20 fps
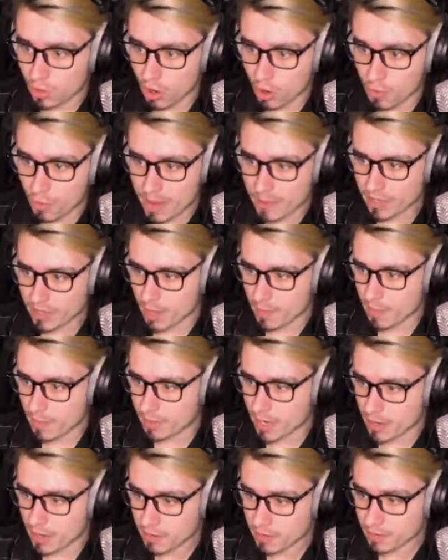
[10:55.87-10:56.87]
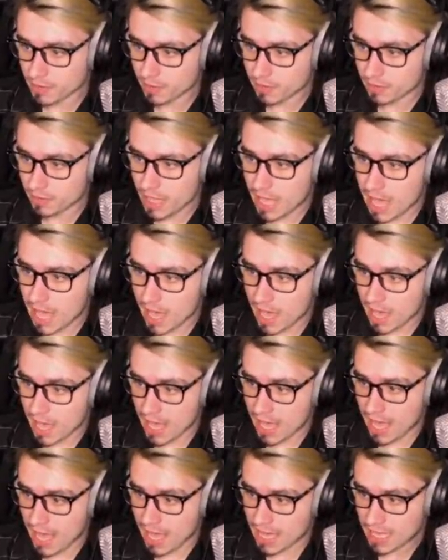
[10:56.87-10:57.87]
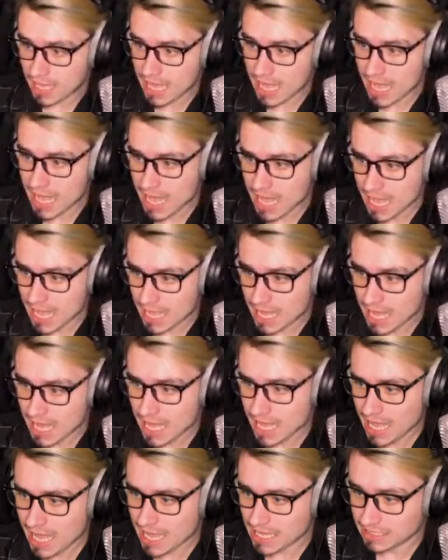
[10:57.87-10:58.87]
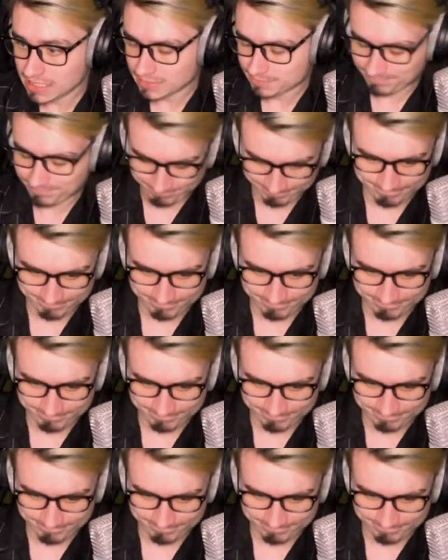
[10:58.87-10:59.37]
Oh, maybe not, maybe not. Ah, ah, ah!